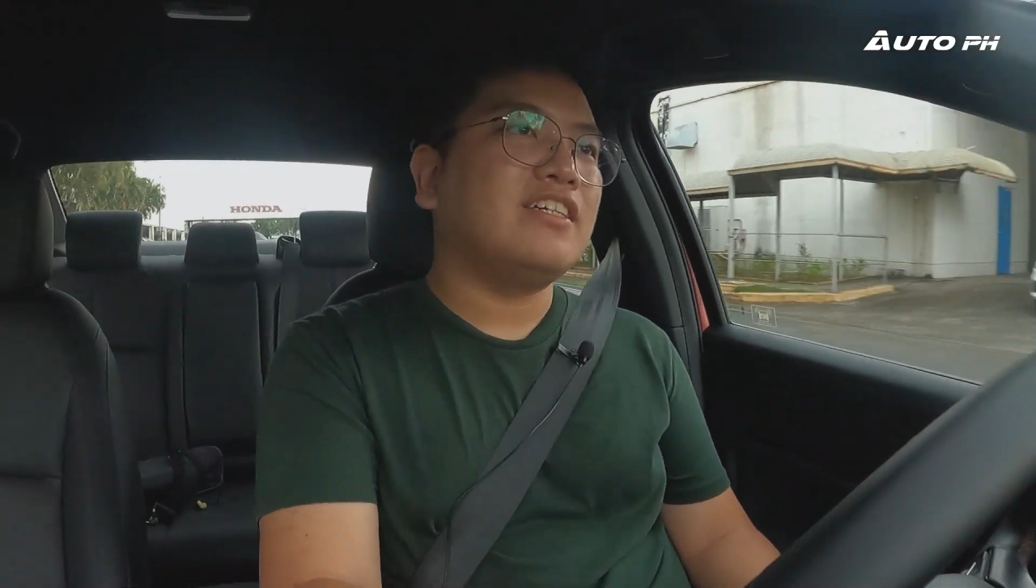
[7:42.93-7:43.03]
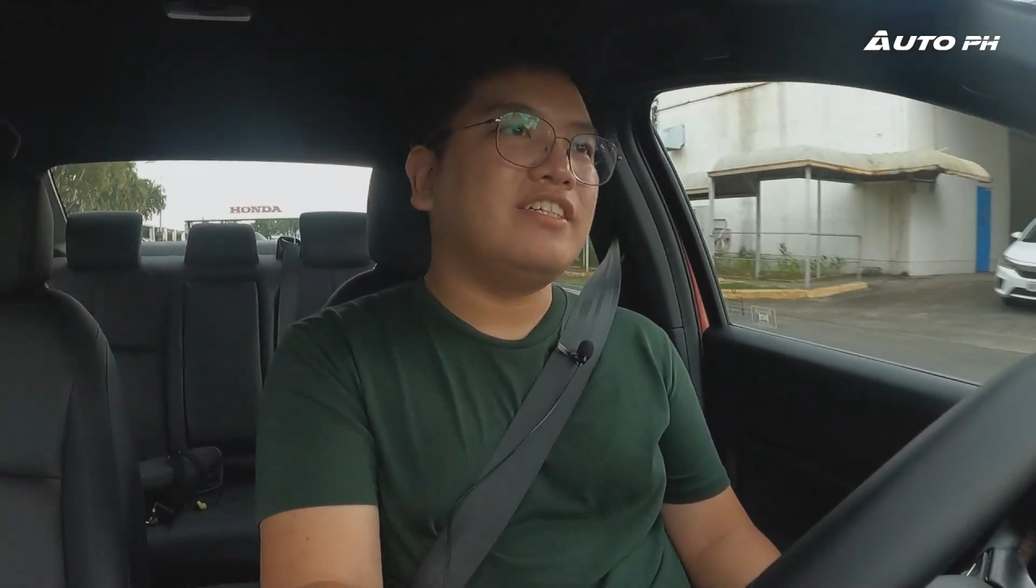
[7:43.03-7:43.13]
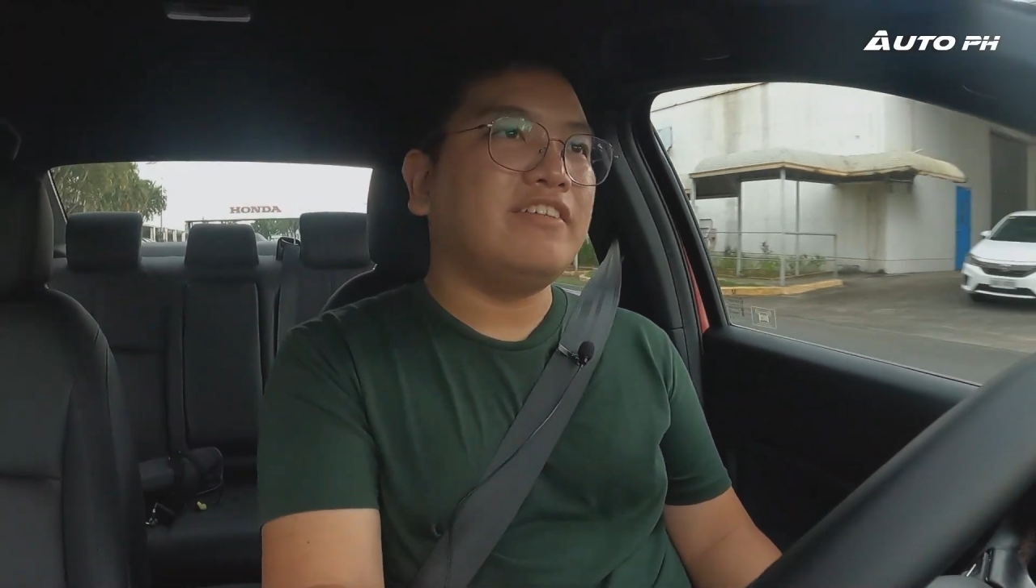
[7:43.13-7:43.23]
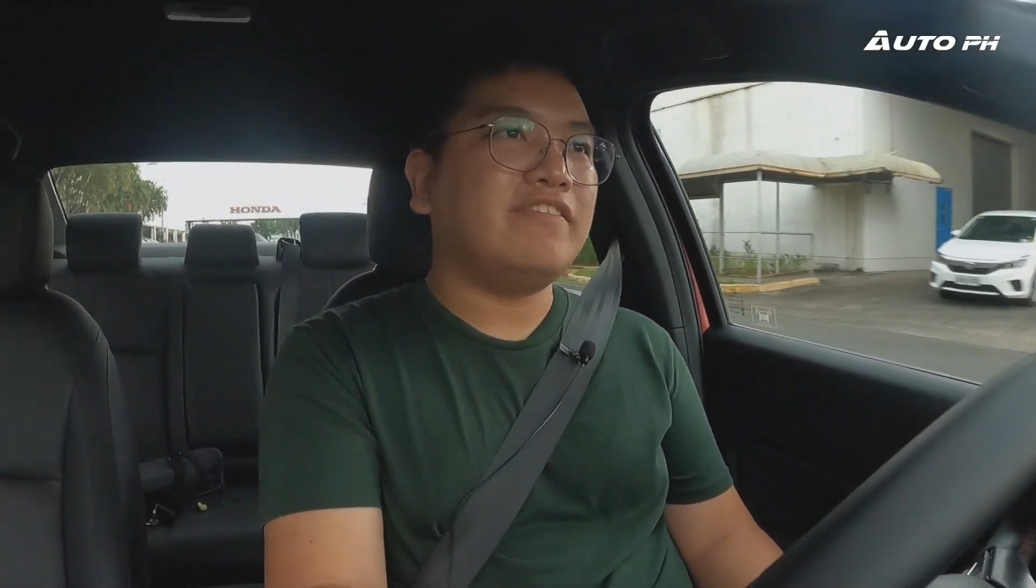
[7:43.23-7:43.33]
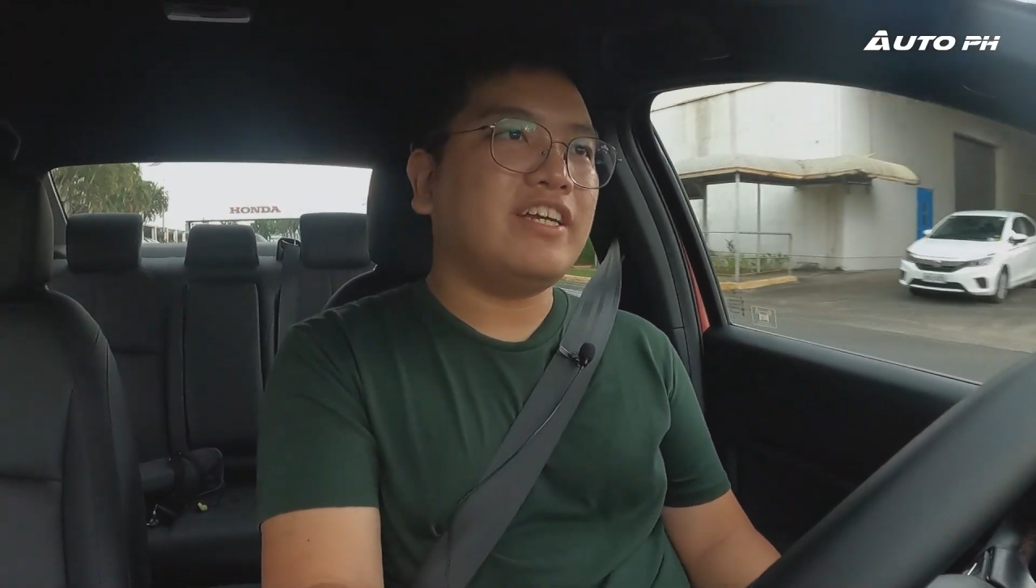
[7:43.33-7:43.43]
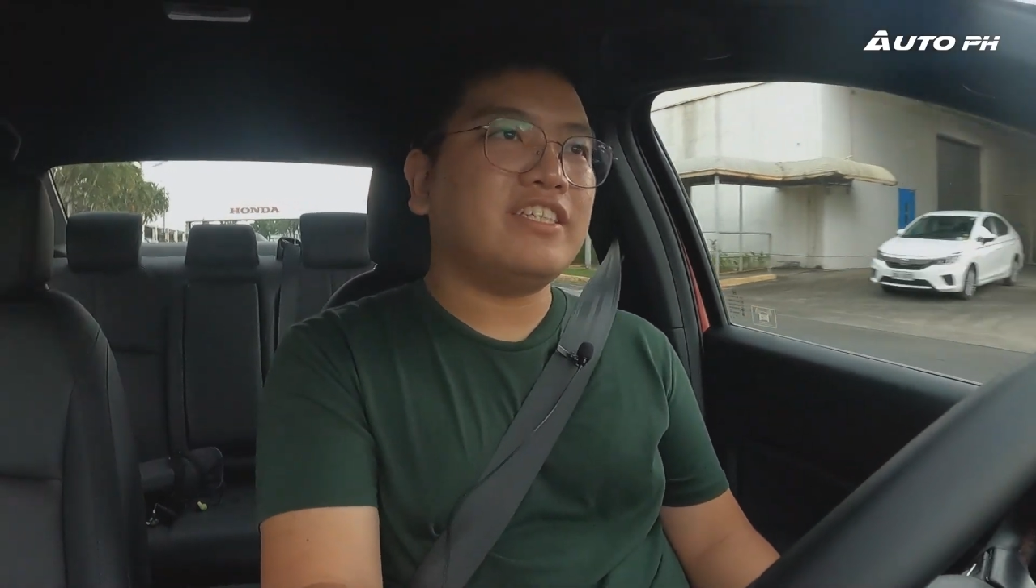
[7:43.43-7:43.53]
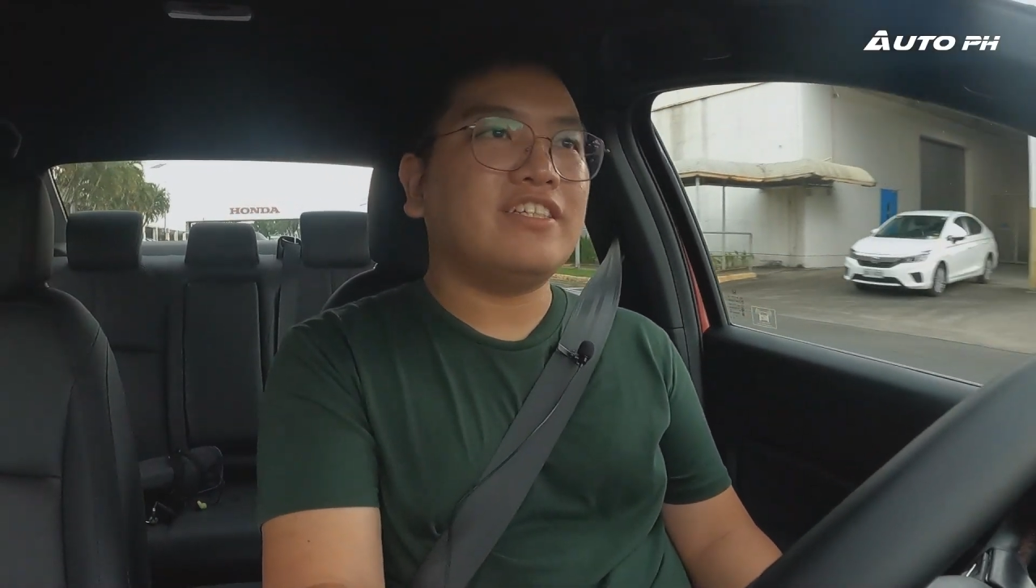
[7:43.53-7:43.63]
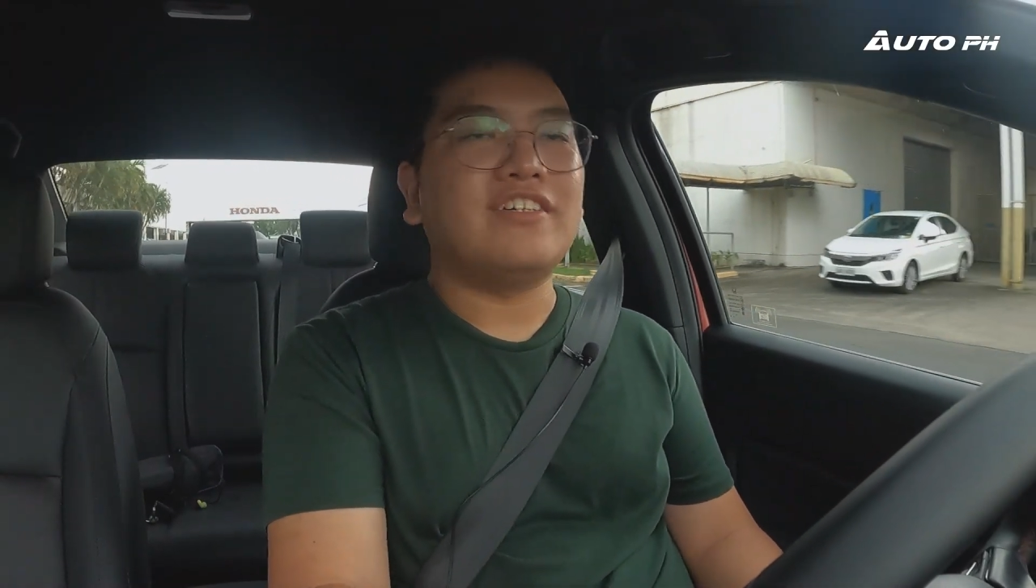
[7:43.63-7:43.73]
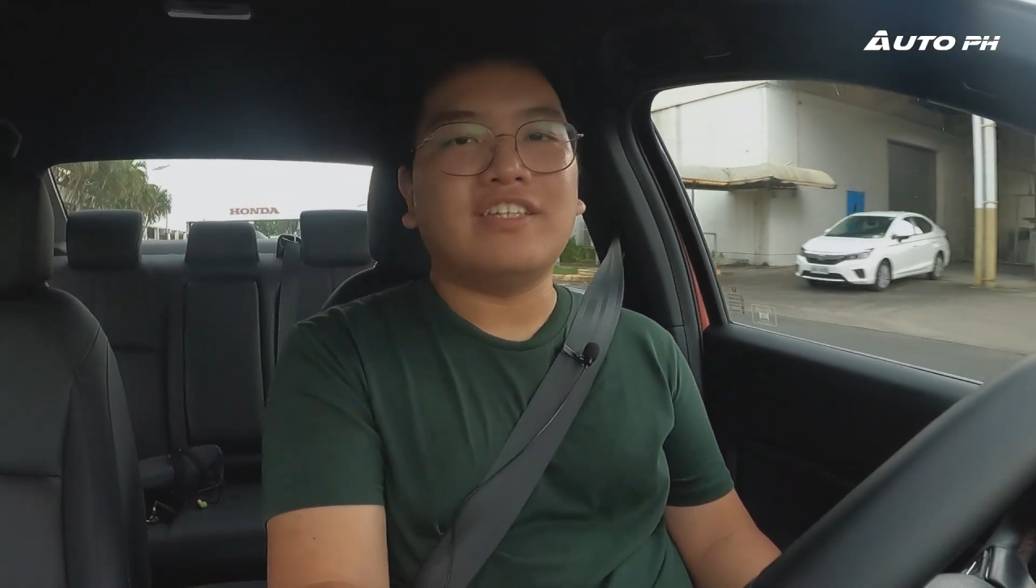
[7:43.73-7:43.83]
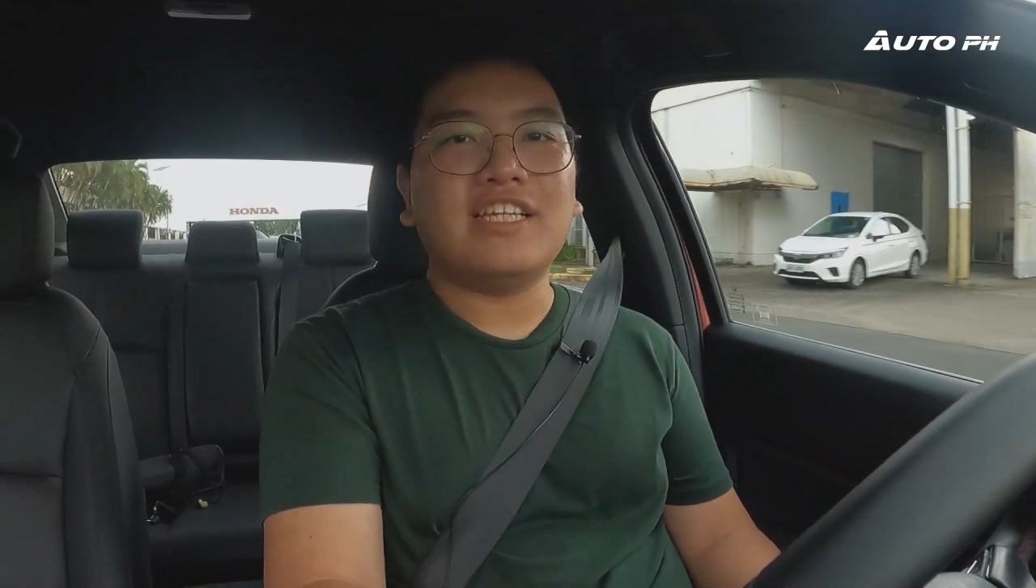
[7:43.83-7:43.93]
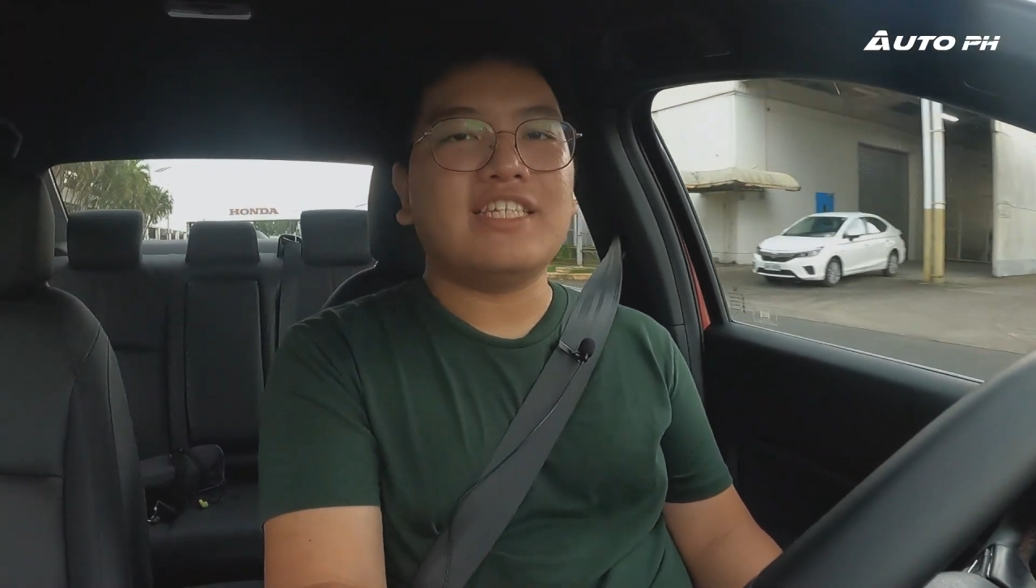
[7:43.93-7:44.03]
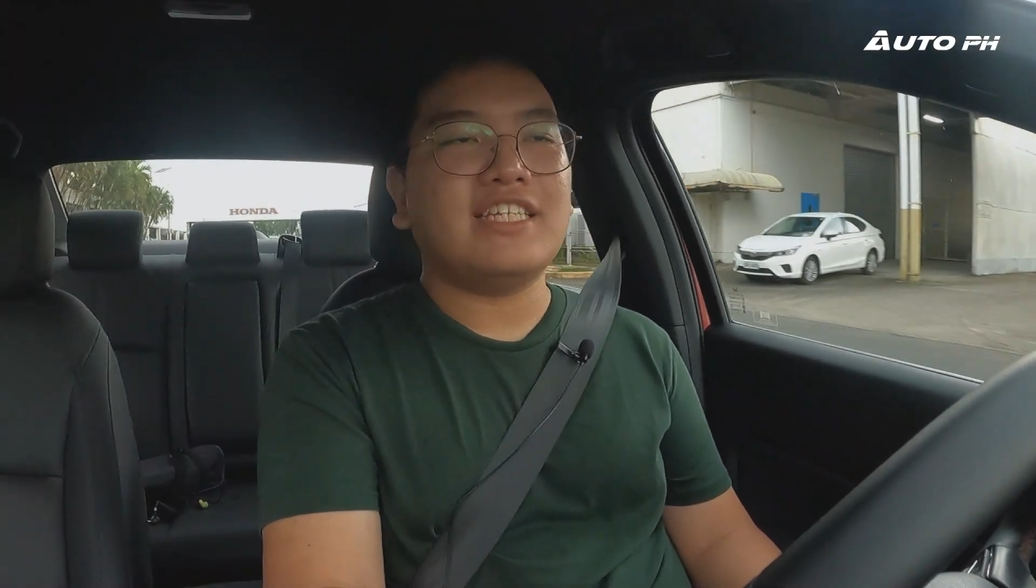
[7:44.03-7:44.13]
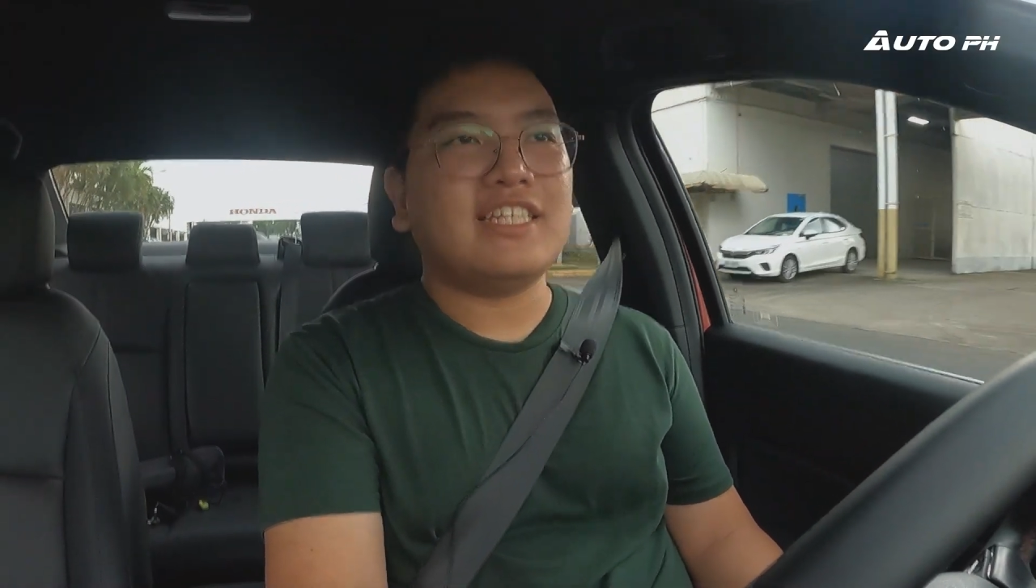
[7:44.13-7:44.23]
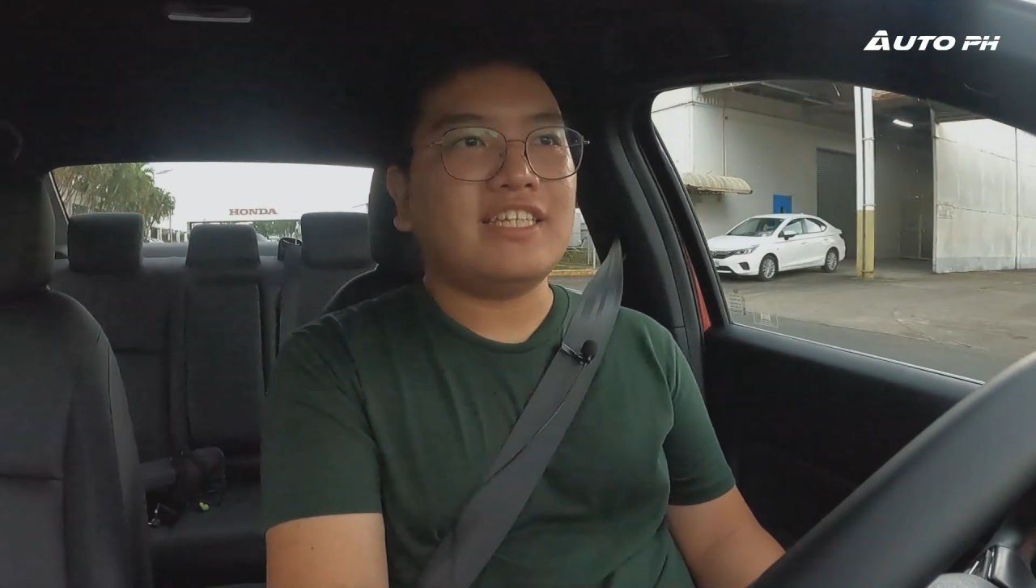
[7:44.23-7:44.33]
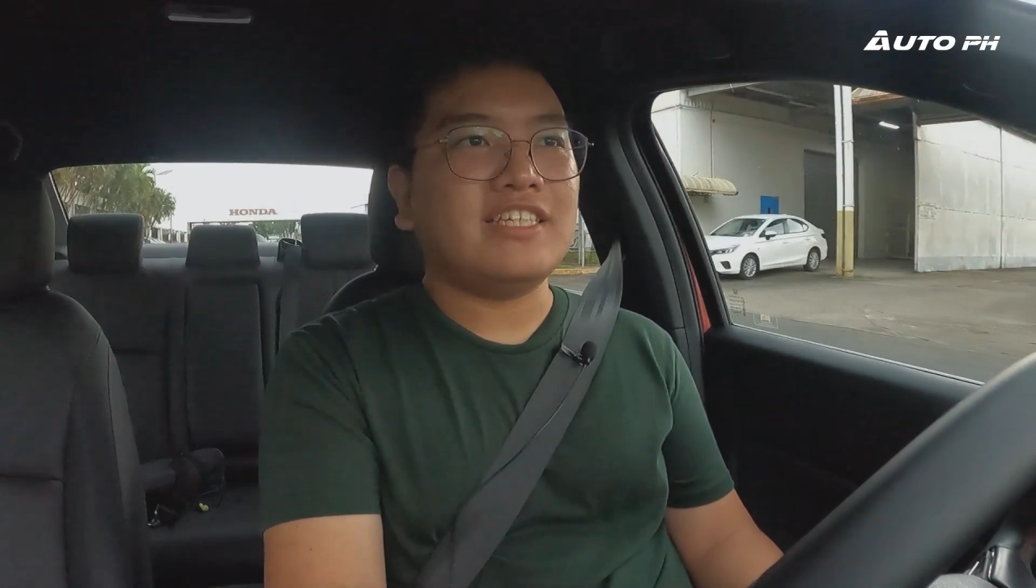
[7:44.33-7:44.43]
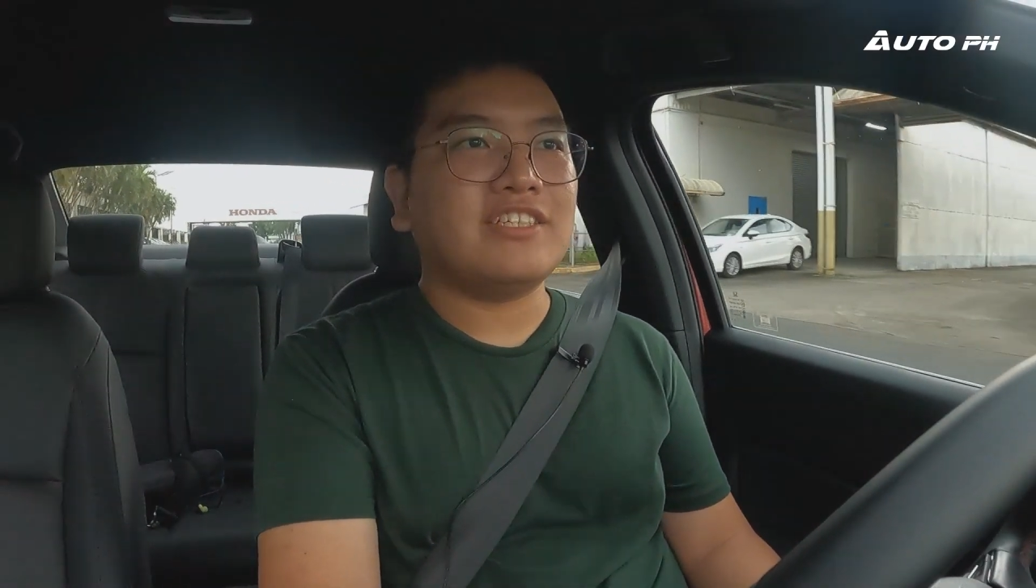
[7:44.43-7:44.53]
refreshed Honda City.